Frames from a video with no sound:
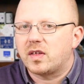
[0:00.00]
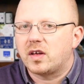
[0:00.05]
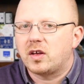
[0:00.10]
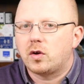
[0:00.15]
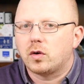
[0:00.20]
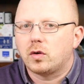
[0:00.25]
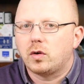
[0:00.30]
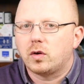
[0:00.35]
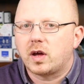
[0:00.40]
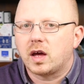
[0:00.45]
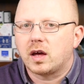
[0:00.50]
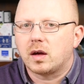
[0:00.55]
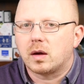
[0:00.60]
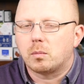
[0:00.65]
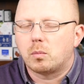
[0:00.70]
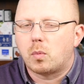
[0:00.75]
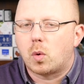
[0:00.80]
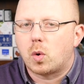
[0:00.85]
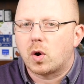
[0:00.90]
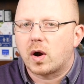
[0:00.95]
think you're
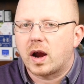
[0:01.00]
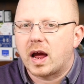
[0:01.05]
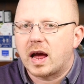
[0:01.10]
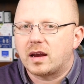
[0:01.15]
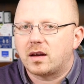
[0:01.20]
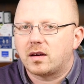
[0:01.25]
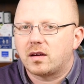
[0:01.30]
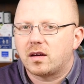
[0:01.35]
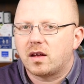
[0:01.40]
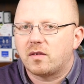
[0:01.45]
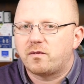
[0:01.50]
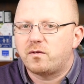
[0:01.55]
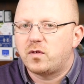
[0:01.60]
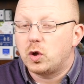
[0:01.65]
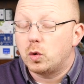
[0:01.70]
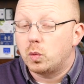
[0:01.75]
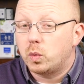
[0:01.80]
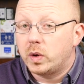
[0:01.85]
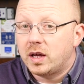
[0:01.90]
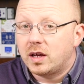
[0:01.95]
looking more at a
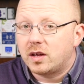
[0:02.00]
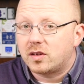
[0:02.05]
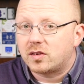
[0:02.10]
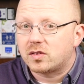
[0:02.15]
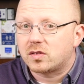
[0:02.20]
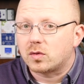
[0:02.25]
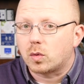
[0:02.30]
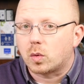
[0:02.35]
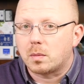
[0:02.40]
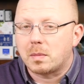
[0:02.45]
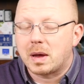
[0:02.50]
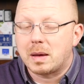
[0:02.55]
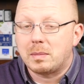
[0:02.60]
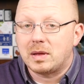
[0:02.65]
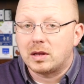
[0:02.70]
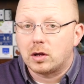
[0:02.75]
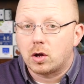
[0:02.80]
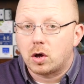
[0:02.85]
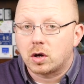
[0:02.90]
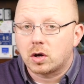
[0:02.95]
few weeks or
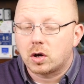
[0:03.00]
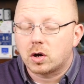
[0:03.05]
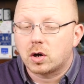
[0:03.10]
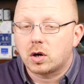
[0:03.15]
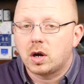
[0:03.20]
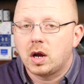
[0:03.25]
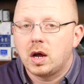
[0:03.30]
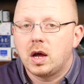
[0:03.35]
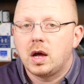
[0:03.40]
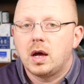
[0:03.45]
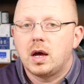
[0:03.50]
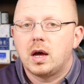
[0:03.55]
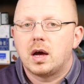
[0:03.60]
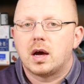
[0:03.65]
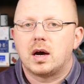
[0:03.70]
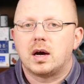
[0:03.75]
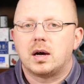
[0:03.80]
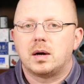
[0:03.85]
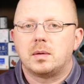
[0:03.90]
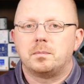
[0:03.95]
maybe longer.
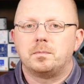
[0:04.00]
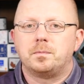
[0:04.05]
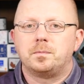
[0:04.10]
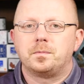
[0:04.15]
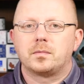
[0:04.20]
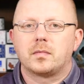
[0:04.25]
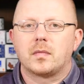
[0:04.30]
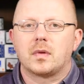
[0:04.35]
And